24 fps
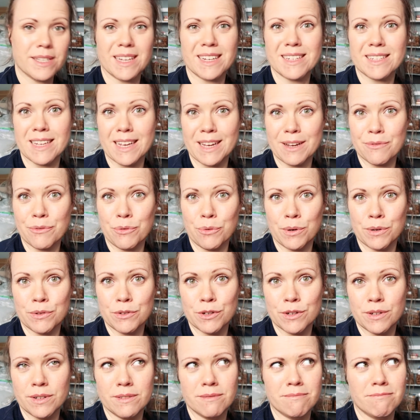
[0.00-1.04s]
so that's like
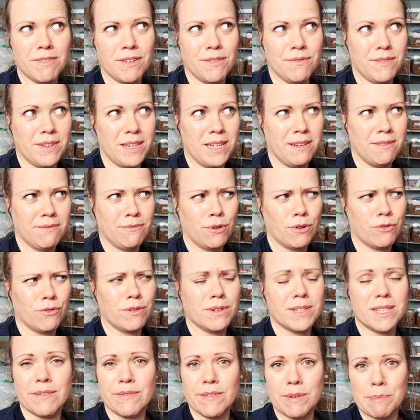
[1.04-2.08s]

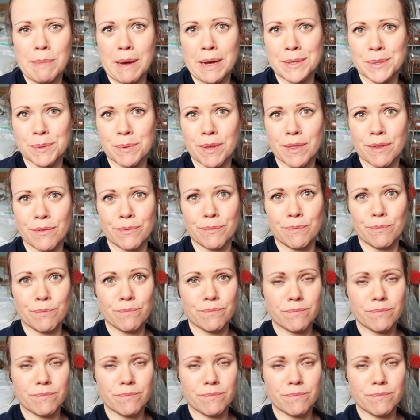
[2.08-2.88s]
£450-470 worth of